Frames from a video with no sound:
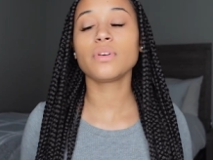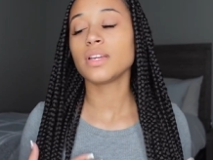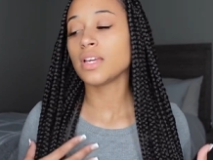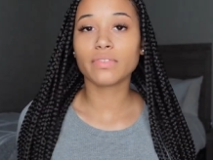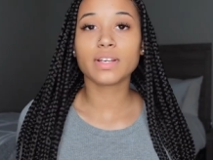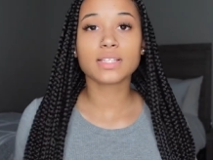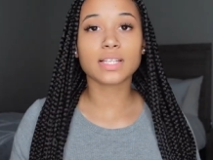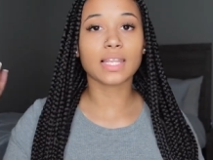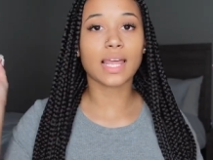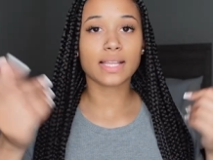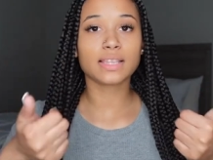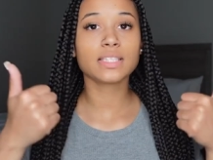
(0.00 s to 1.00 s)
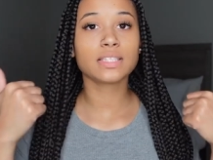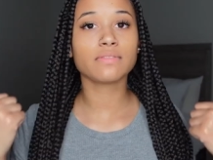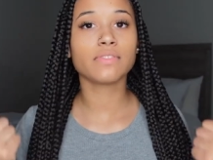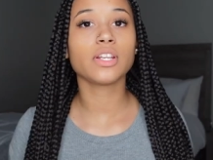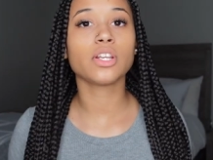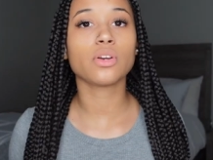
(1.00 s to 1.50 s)
Don't forget to like this
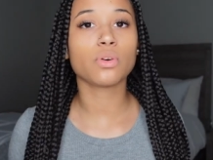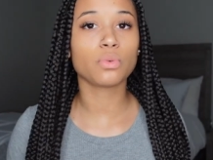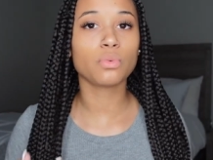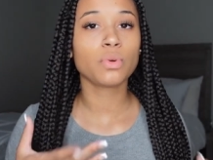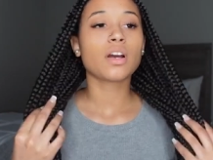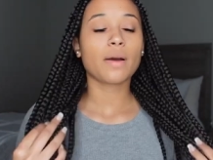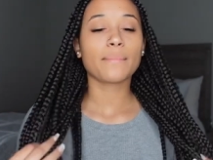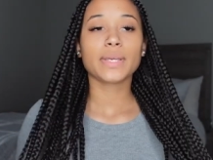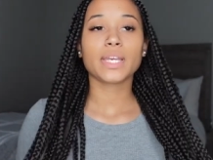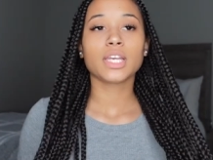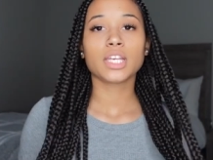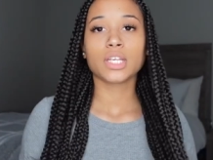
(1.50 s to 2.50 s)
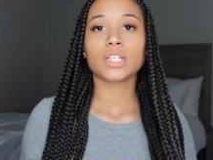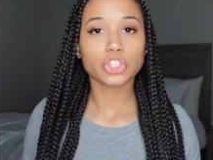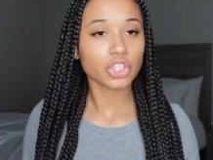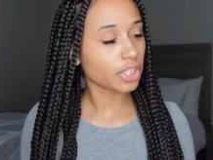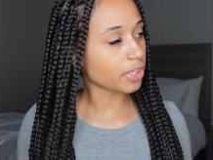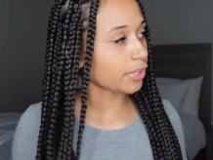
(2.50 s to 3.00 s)
video, comment,
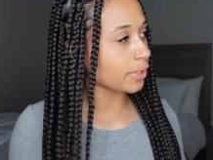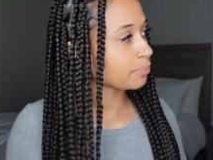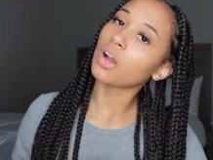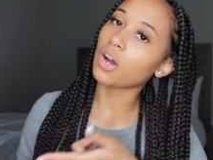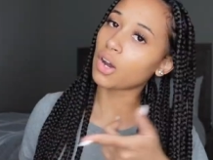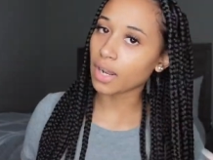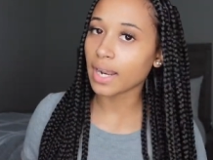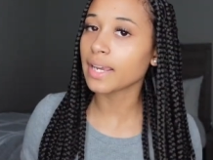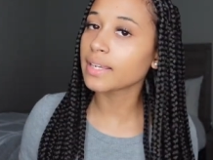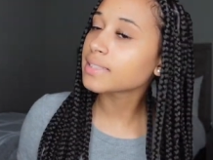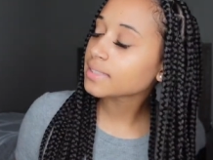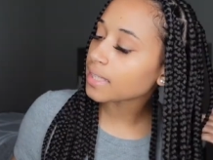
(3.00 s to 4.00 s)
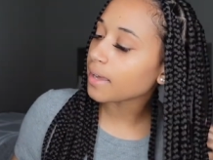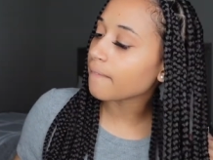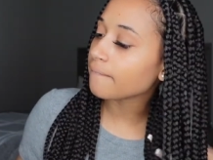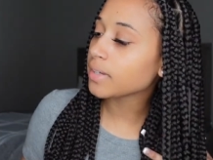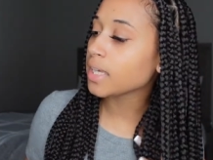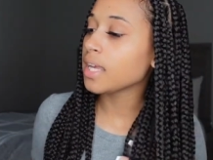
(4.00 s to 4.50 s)
share, all that good stuff.
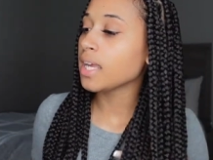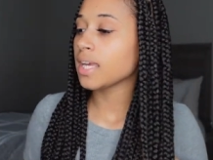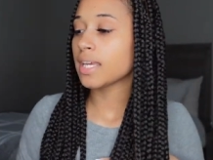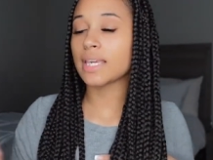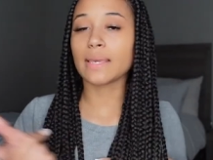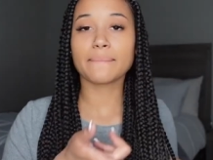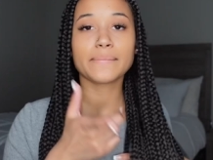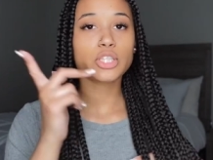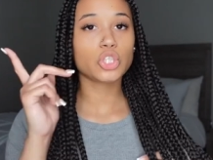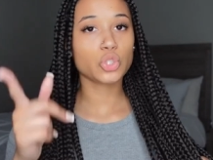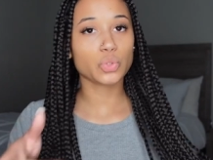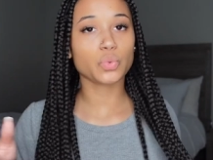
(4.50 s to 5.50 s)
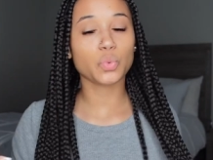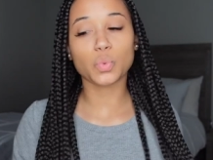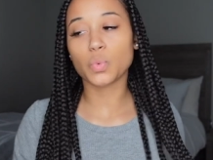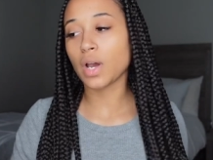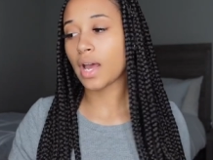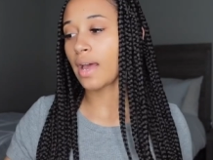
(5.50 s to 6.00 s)
Get me
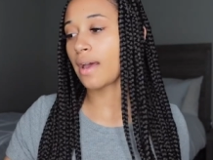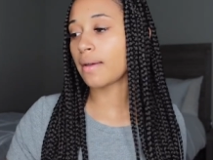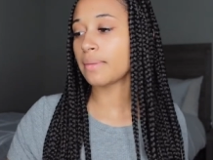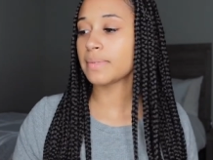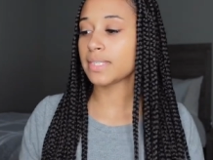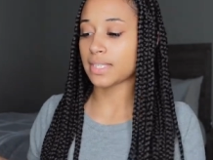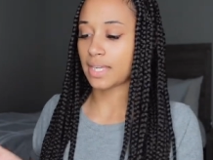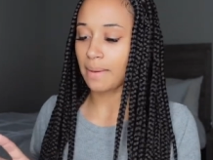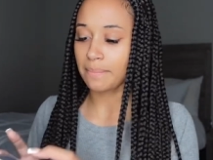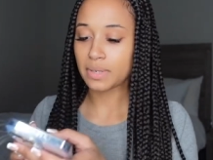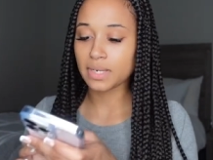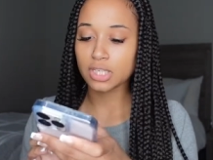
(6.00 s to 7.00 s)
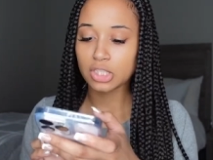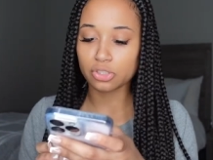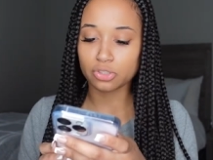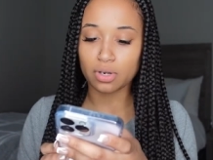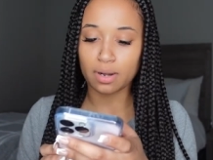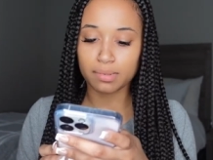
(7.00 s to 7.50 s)
to, let me see, how many
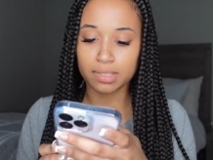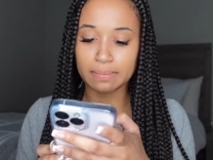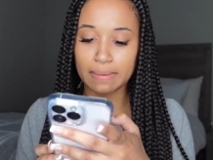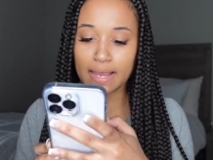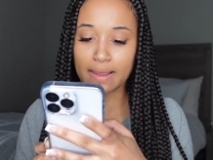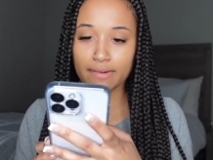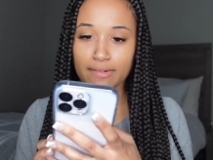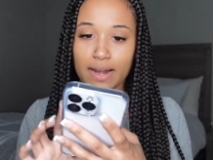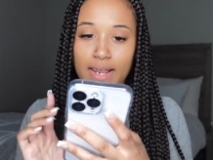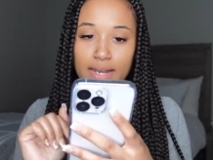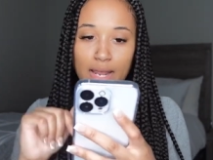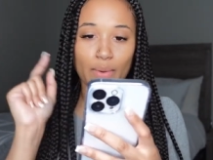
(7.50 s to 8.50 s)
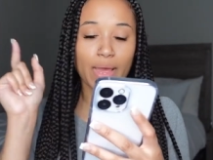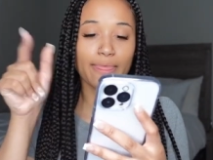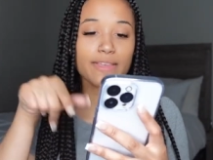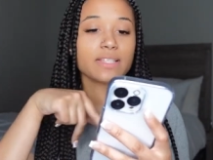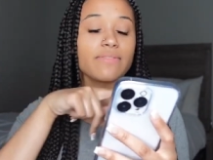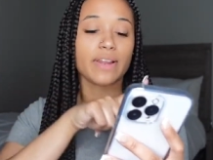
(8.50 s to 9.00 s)
subscribers am I at right now at
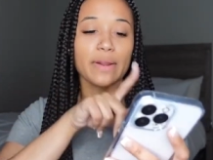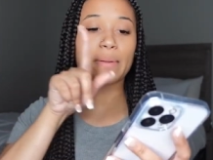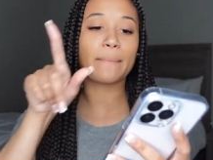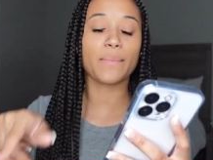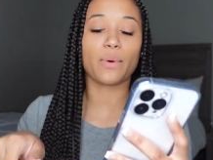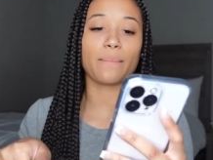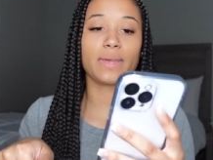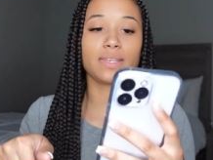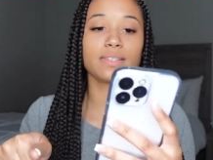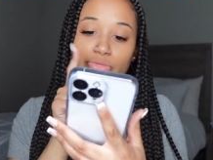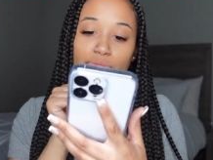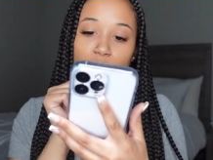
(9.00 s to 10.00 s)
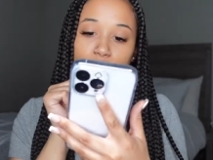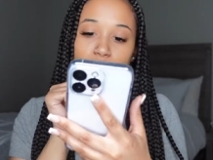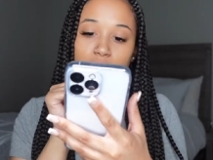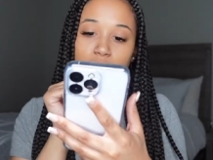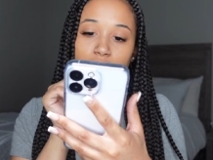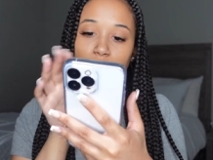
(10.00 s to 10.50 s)
this very moment?
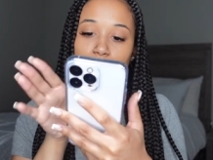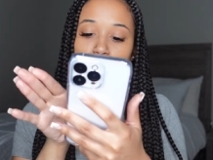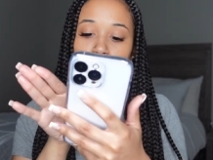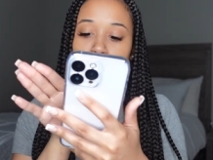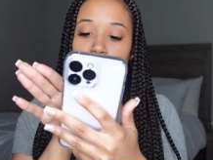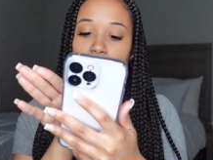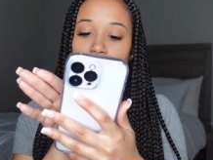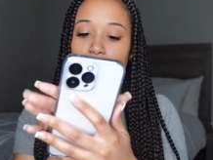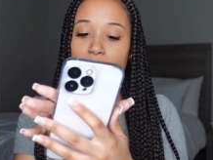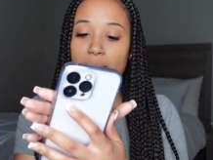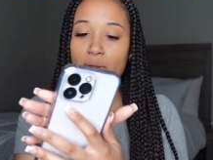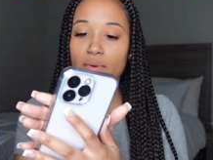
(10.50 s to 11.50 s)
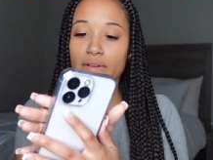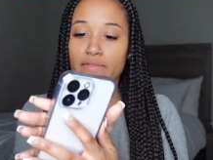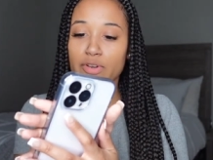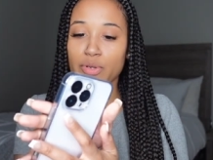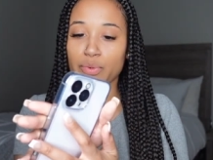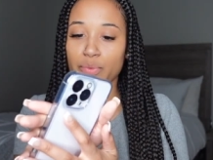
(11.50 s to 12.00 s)
Three, oh, let me cover my
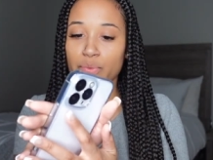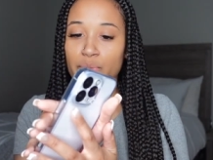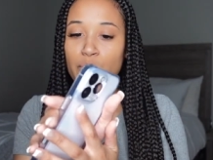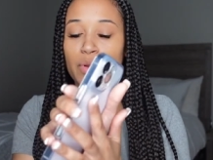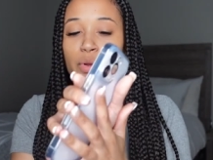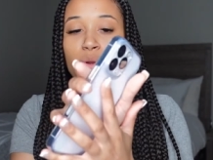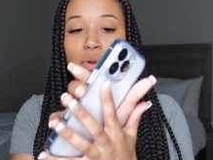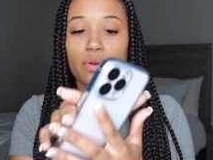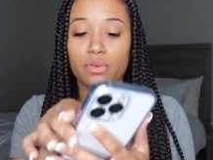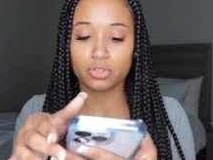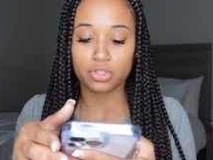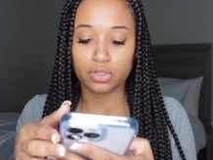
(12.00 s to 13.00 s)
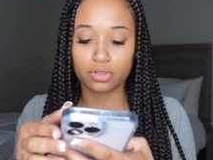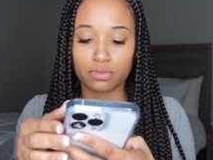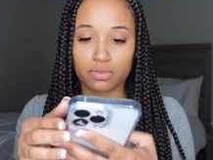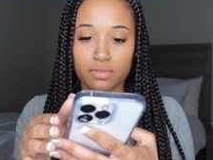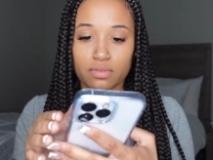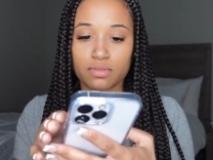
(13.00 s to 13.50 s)
revenue. Oh shit, hold on.